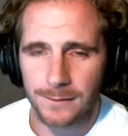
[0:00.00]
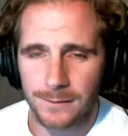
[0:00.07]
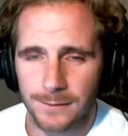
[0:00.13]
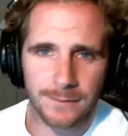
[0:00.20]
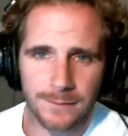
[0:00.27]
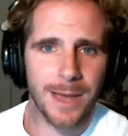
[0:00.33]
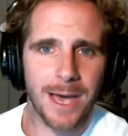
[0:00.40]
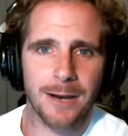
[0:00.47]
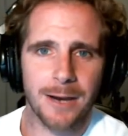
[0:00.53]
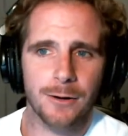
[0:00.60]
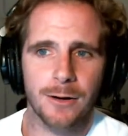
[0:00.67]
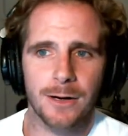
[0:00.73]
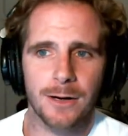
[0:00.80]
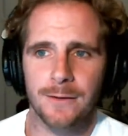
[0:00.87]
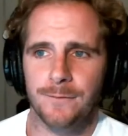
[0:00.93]
It doesn't
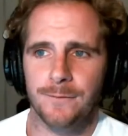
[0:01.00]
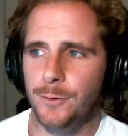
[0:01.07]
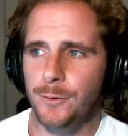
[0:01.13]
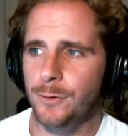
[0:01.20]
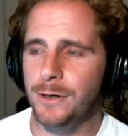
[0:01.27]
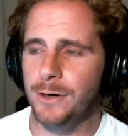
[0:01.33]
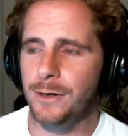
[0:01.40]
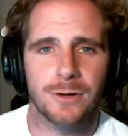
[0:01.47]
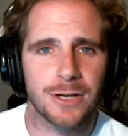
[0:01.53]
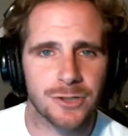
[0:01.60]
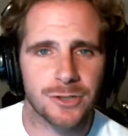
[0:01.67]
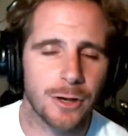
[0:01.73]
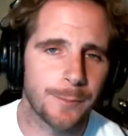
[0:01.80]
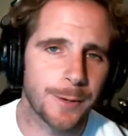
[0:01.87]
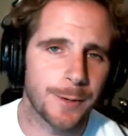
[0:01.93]
matter if you're in a
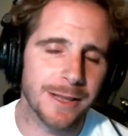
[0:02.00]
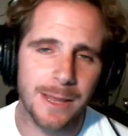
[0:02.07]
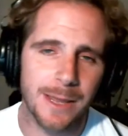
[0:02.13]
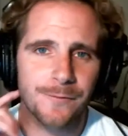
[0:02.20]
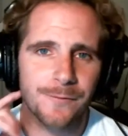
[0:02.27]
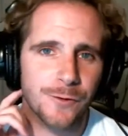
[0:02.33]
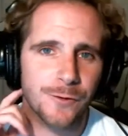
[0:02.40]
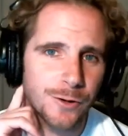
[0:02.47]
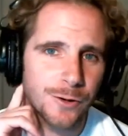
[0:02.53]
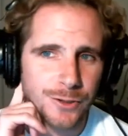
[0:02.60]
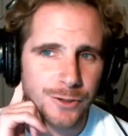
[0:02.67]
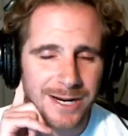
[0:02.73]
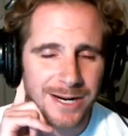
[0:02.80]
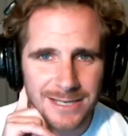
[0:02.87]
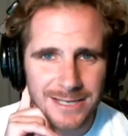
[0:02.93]
traditional MLM, if you're in
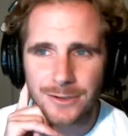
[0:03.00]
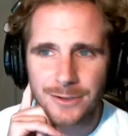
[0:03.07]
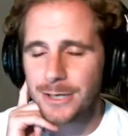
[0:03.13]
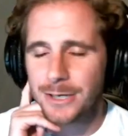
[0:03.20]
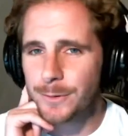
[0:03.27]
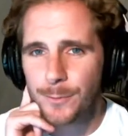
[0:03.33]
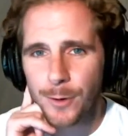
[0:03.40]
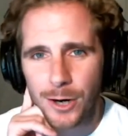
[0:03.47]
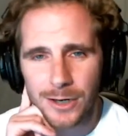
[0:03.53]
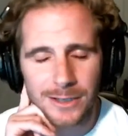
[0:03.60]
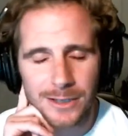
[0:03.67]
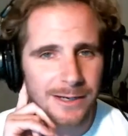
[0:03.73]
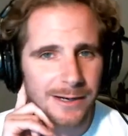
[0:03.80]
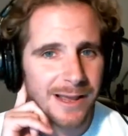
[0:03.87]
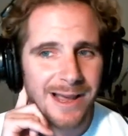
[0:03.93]
direct sales, network
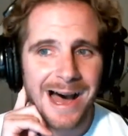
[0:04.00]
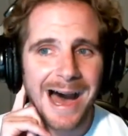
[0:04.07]
marketing,